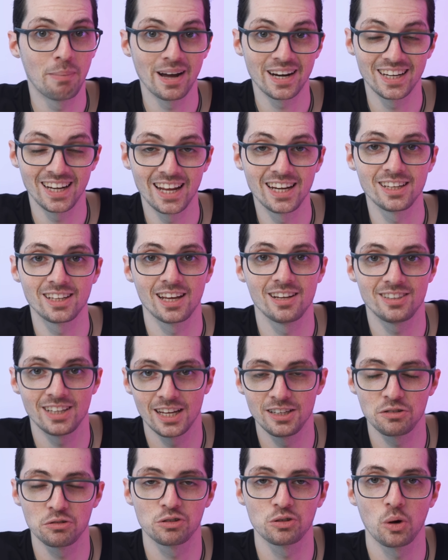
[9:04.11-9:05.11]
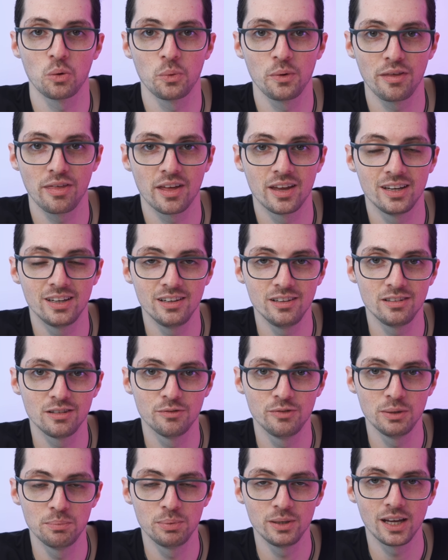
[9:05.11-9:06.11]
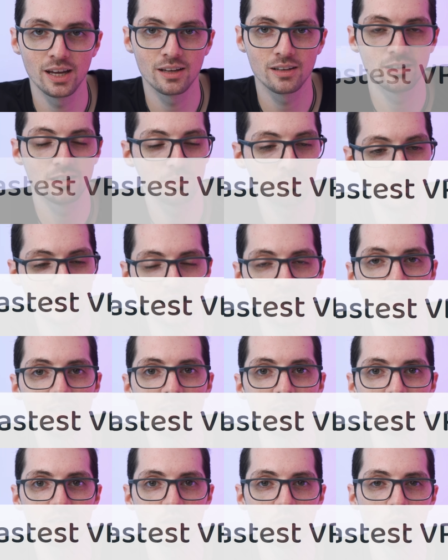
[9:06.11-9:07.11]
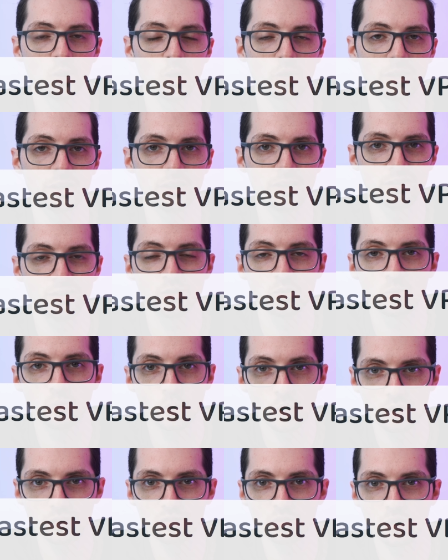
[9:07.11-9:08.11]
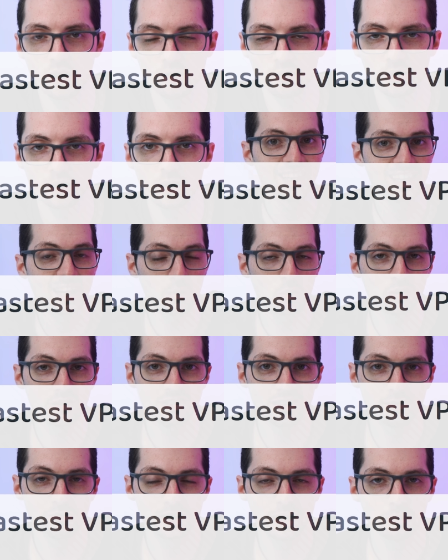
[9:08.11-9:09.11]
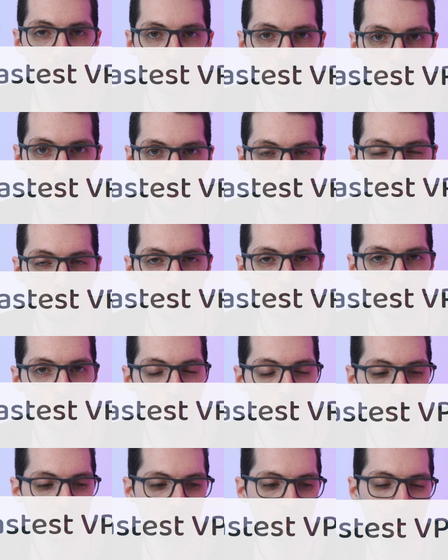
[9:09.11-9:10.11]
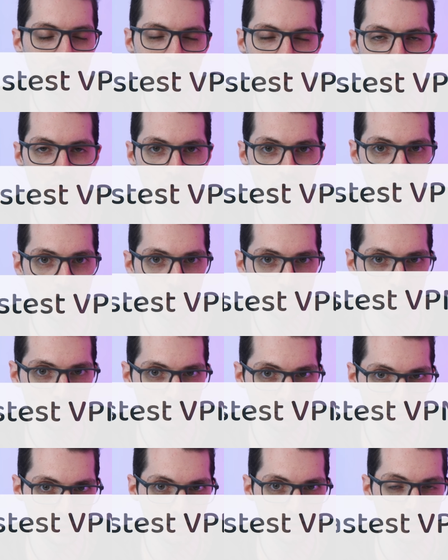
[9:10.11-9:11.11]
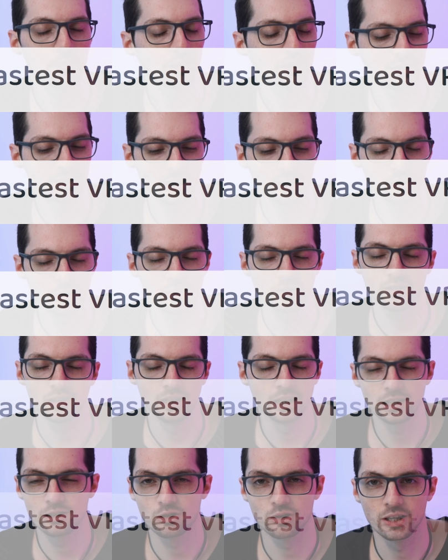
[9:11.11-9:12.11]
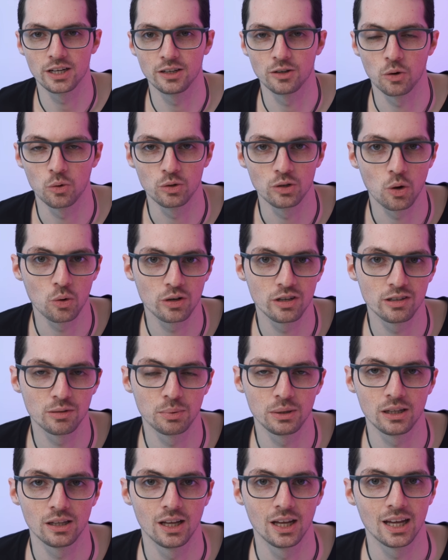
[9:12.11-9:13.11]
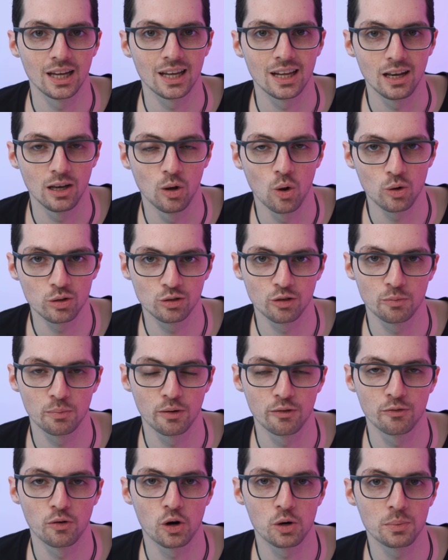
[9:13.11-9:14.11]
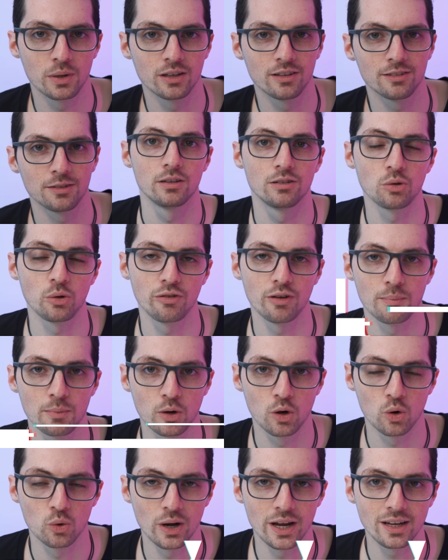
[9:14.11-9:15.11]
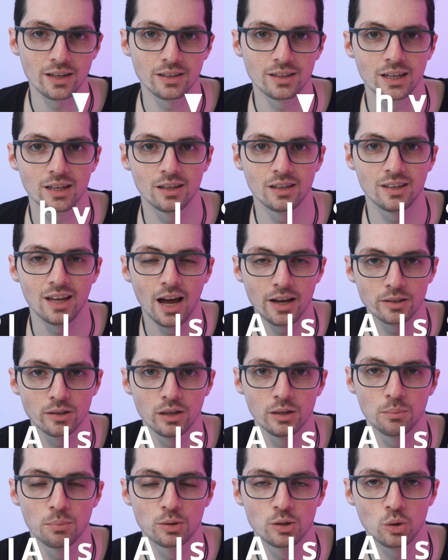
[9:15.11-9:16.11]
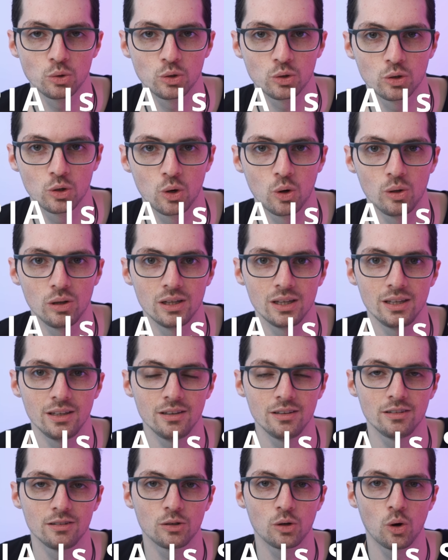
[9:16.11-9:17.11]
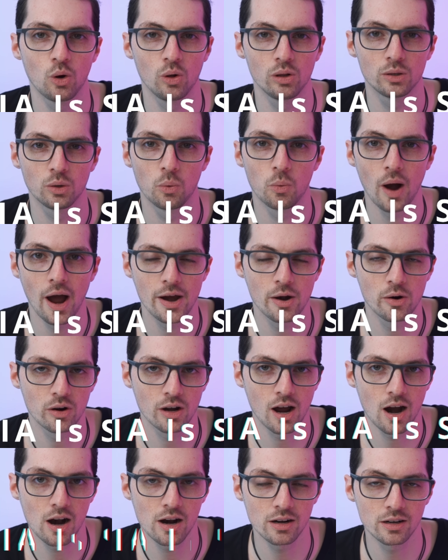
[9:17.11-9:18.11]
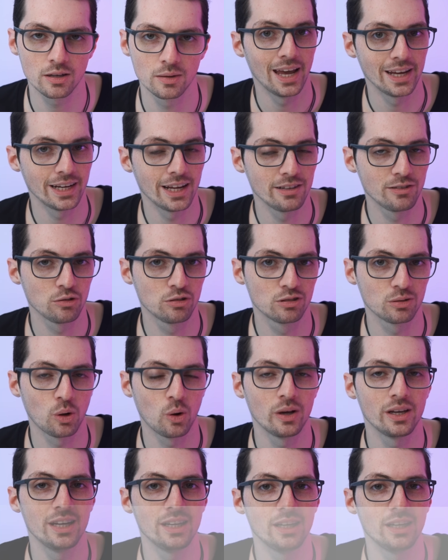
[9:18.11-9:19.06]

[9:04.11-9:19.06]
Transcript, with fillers: But in any case, as you saw with this VPN, speed is not an issue whatsoever. There was even a boost in performance when it gets to the download speed, but there is literally no noticeable loss of performance. So if I'm correct, the tunneling protocol is called WireGuard. And as you saw, it